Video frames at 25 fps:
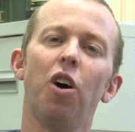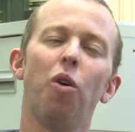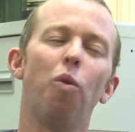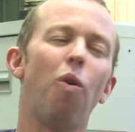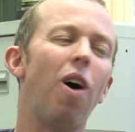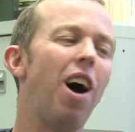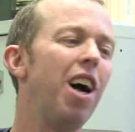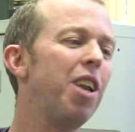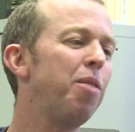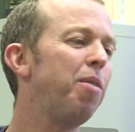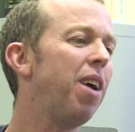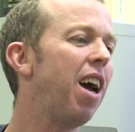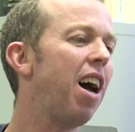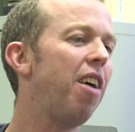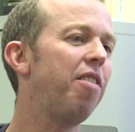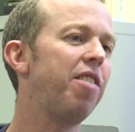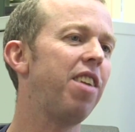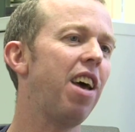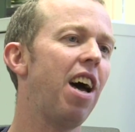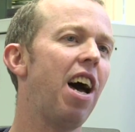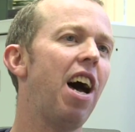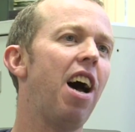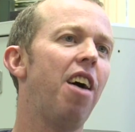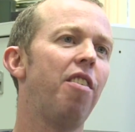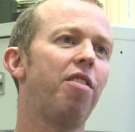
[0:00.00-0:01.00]
Why do we have
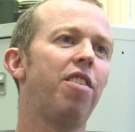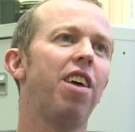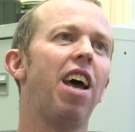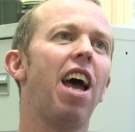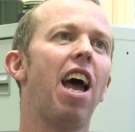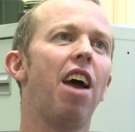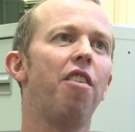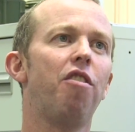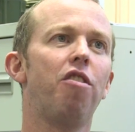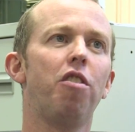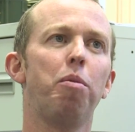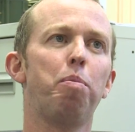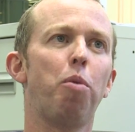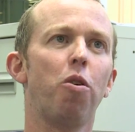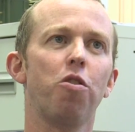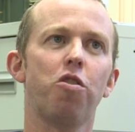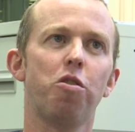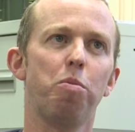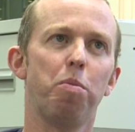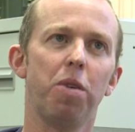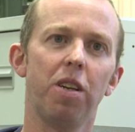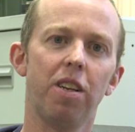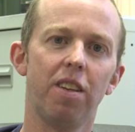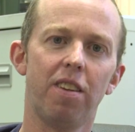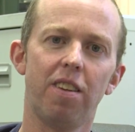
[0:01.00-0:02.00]
to have that every
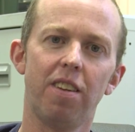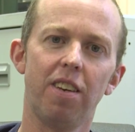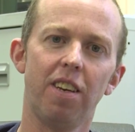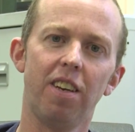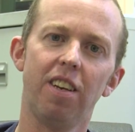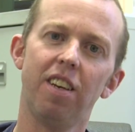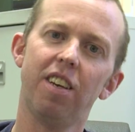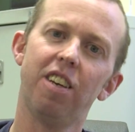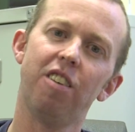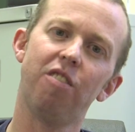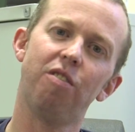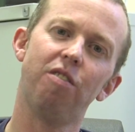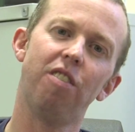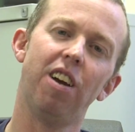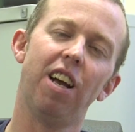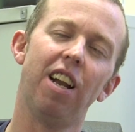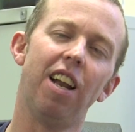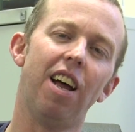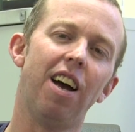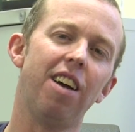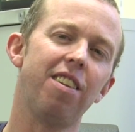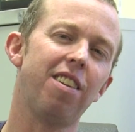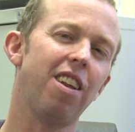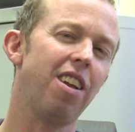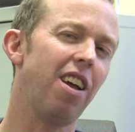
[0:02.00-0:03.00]
possibility is
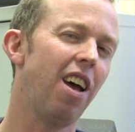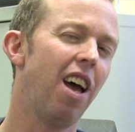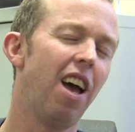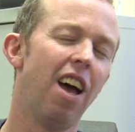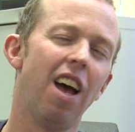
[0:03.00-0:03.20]
realized?